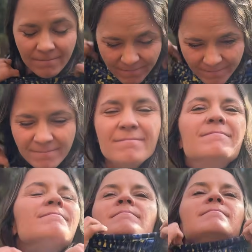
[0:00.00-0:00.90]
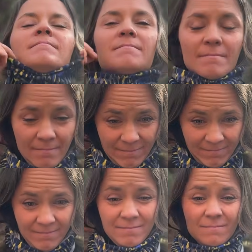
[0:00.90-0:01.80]
of your neck, once you get
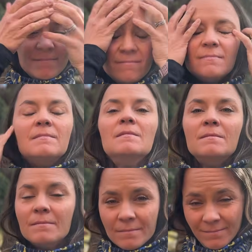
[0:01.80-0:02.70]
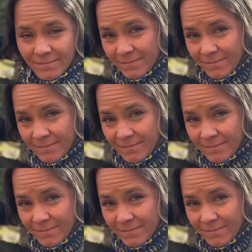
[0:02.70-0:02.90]
above tree line, that